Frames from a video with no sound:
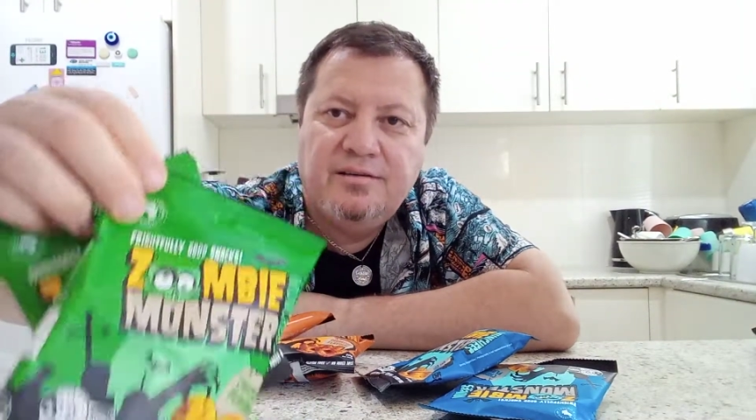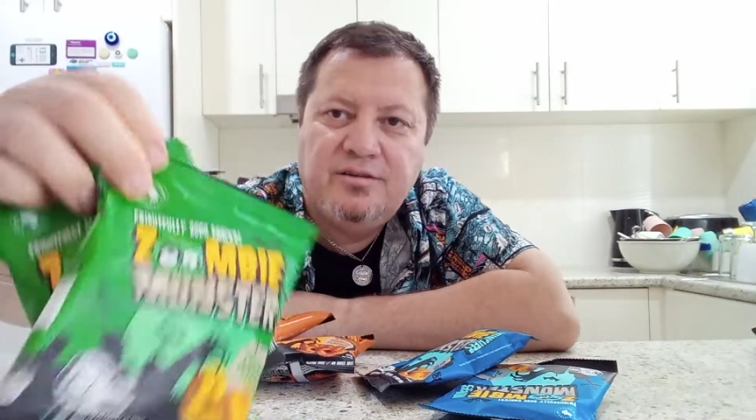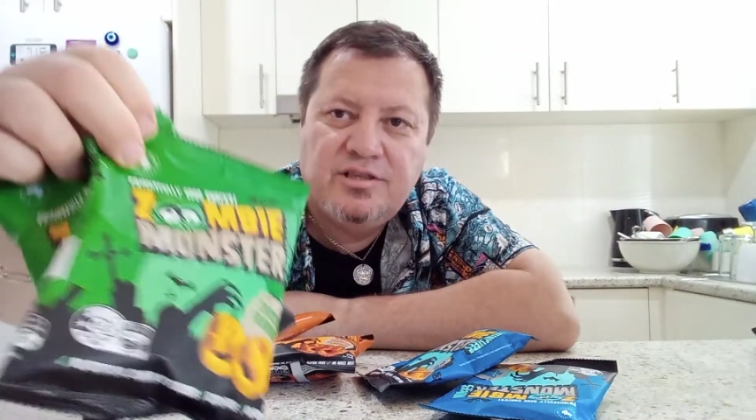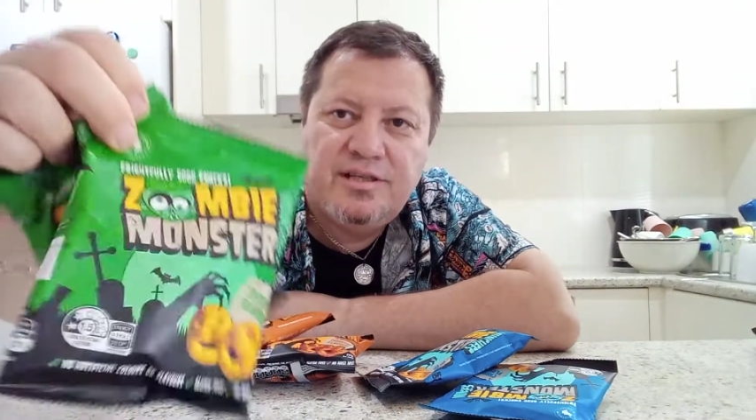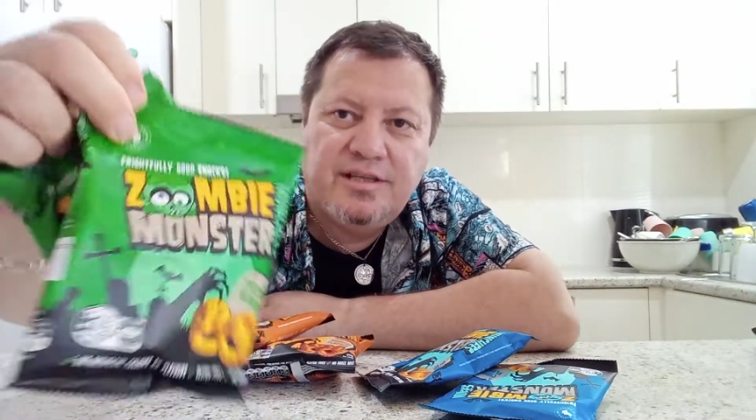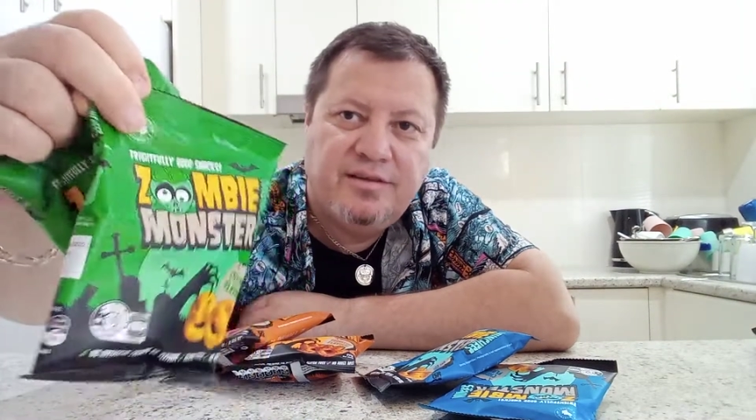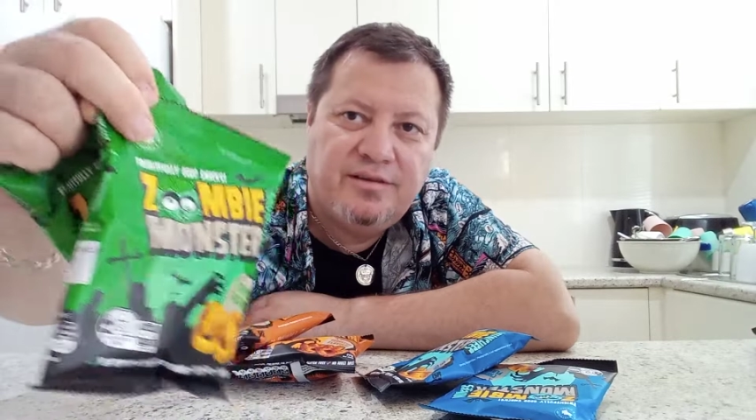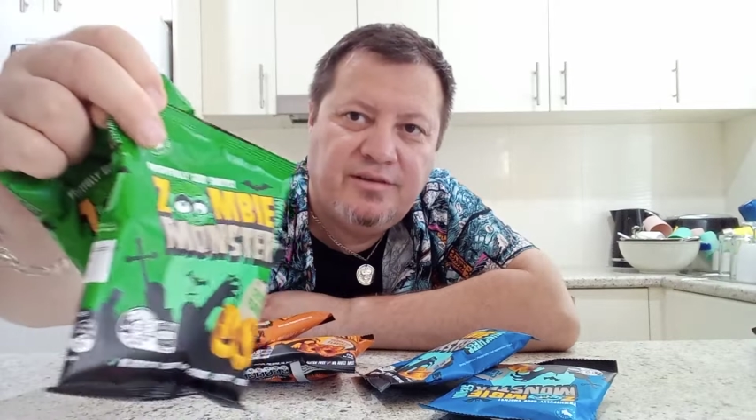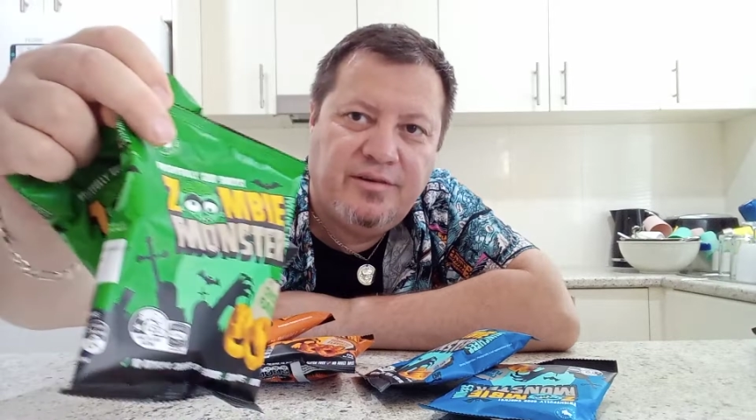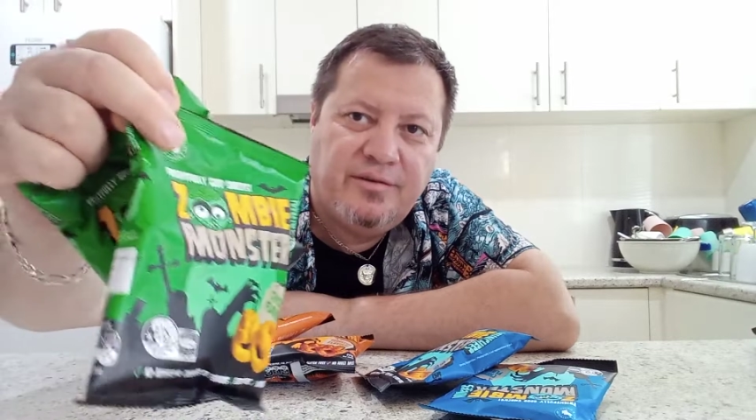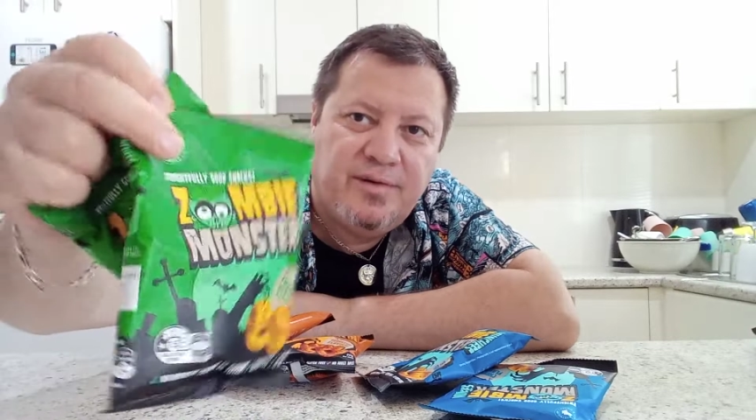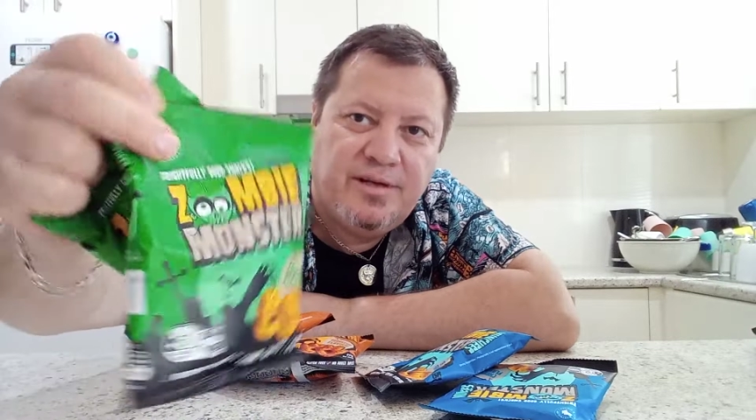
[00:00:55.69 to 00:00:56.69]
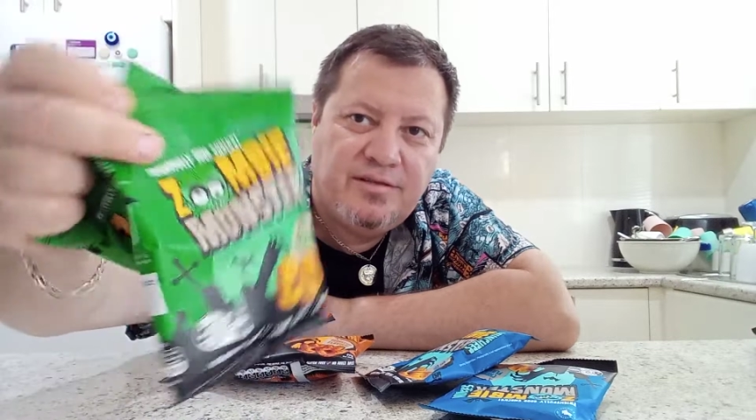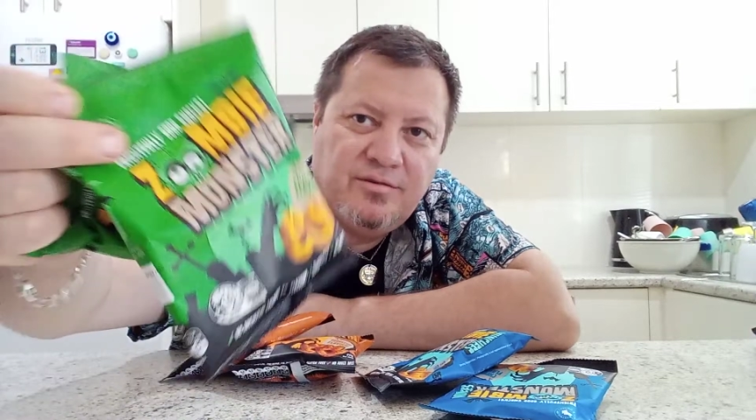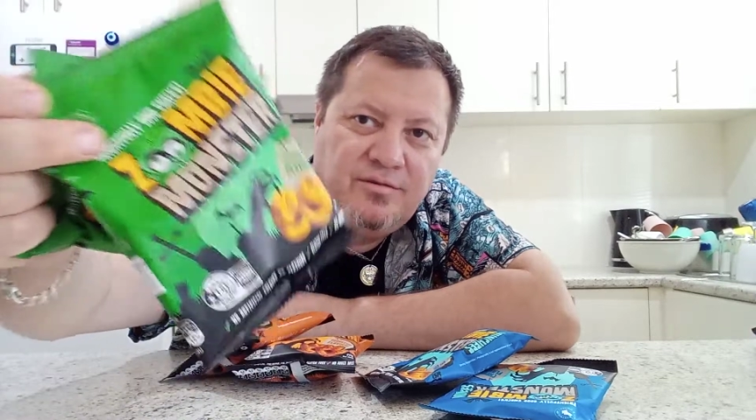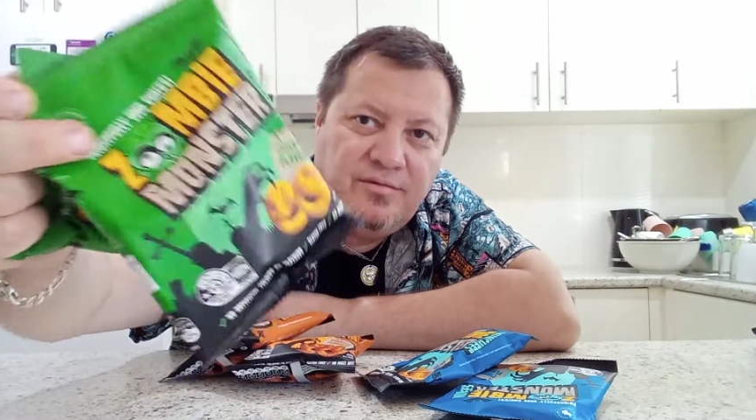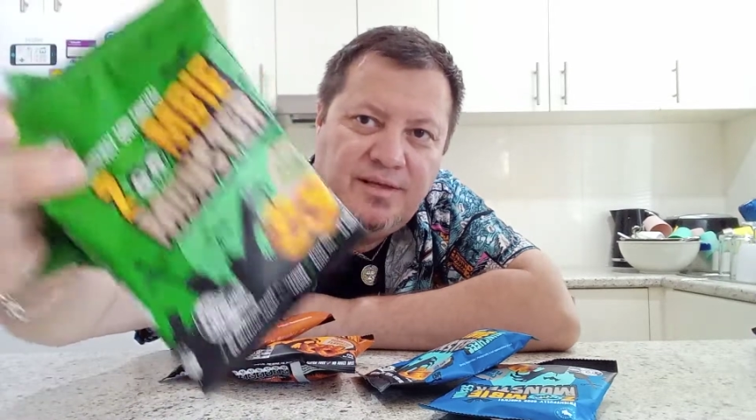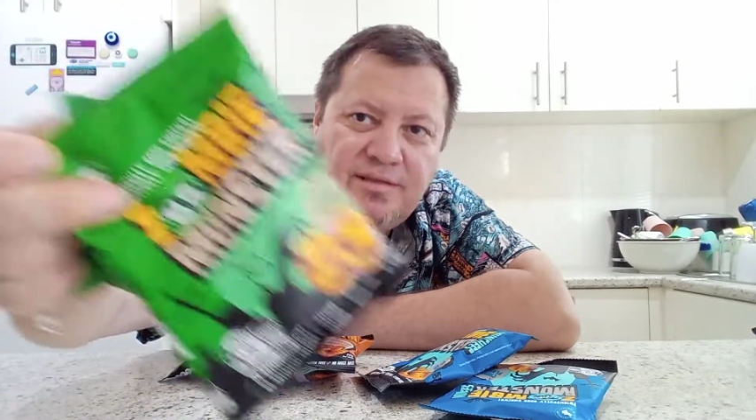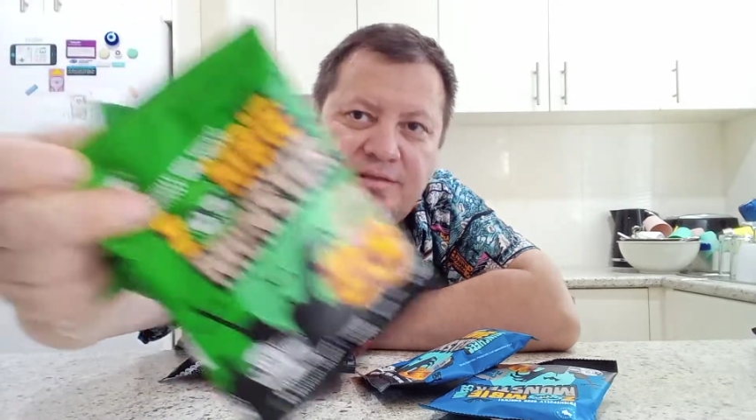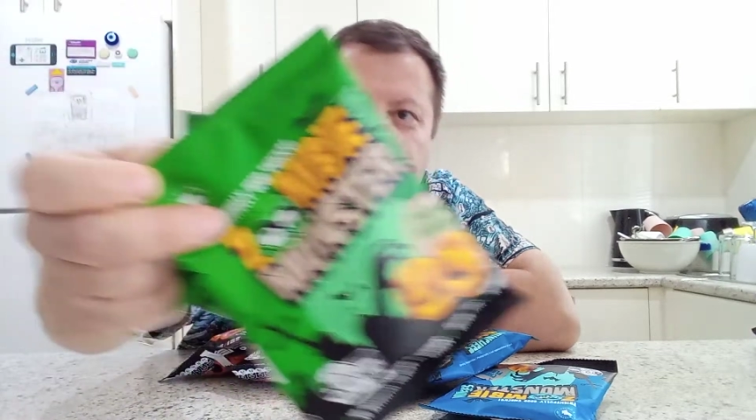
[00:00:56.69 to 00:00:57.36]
Usually the green ones are always